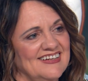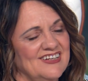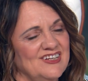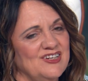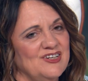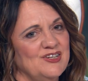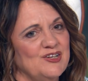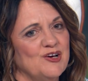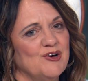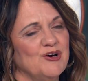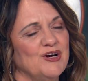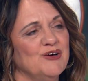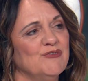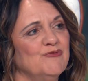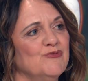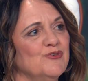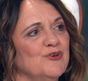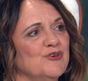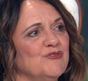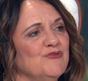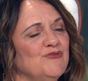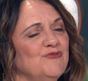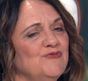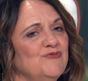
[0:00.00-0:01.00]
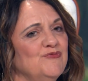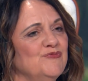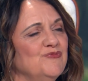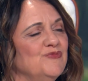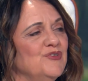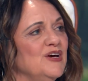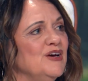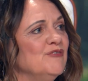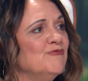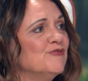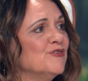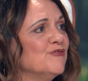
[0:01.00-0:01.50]
you know, if we're
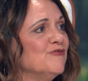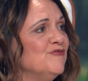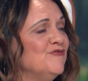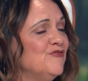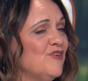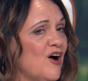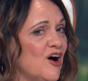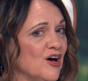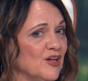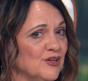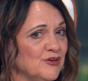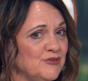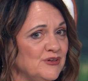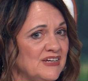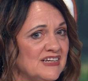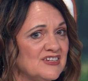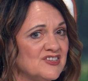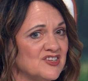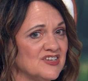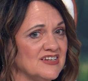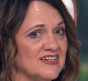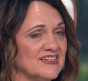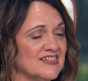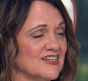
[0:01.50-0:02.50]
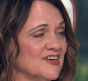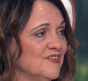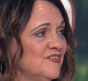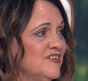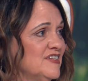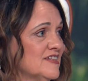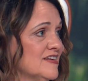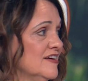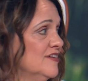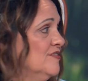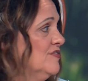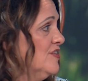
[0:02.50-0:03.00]
if we're following
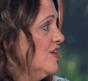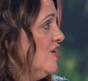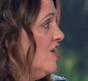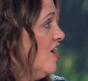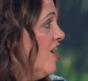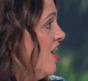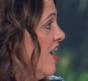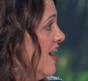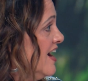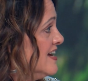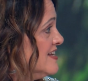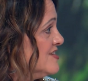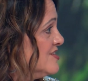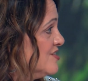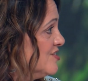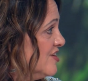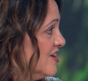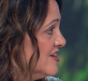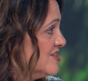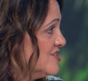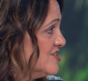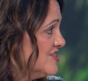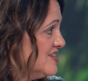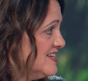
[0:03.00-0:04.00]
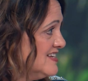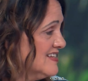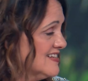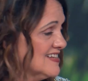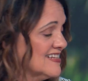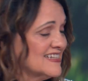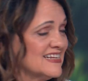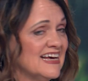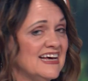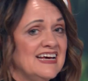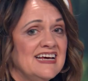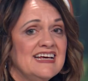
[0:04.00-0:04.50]
Jesus, if our eyes are on yep.
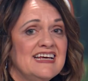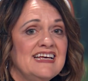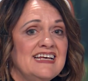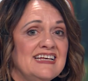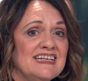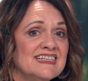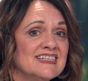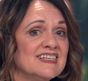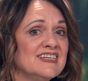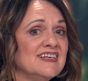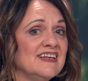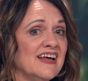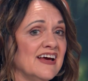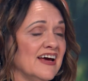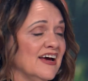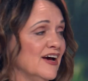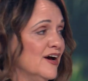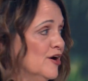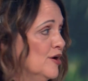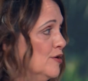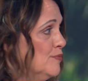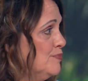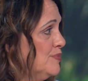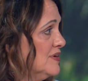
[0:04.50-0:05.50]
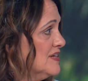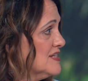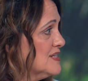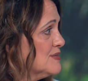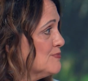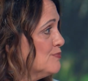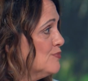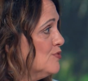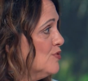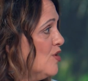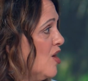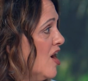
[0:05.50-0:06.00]
Jesus, he's gonna help us
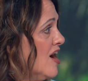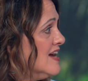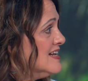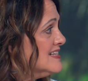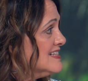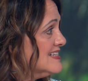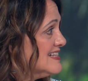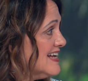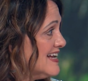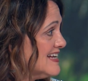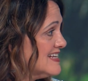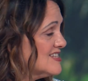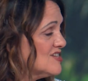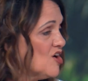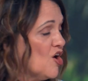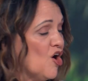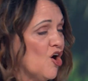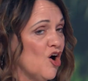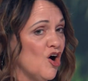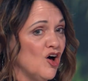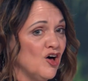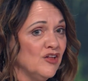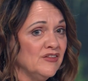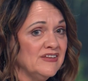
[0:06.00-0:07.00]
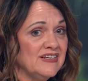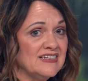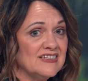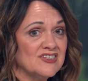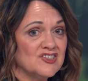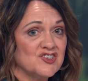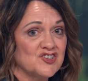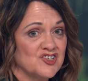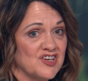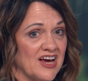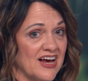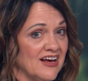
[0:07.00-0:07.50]
process right. all
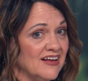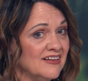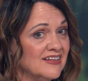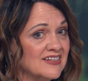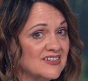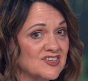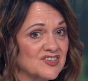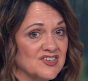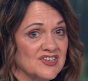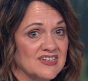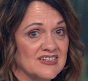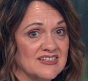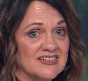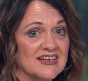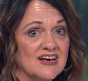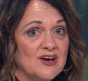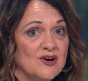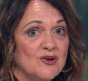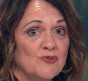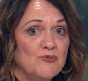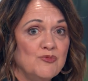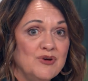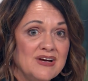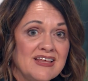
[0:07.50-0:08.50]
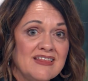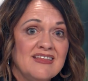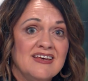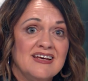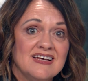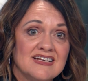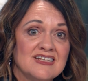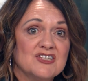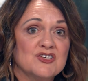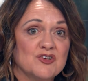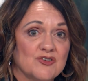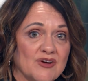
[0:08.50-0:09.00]
these challenges with
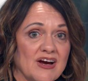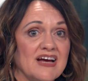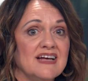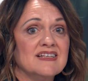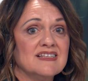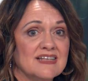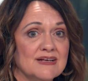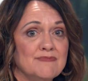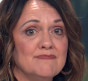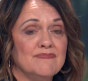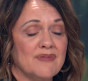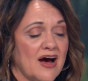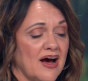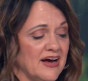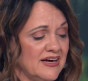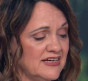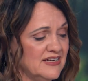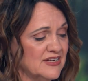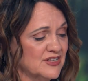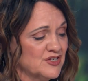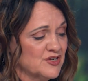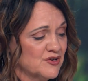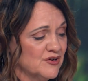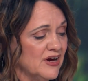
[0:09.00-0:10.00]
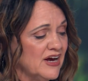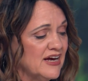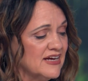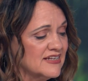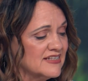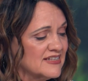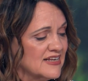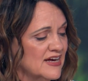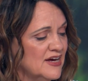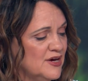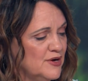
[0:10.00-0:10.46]
his grace and by his grace.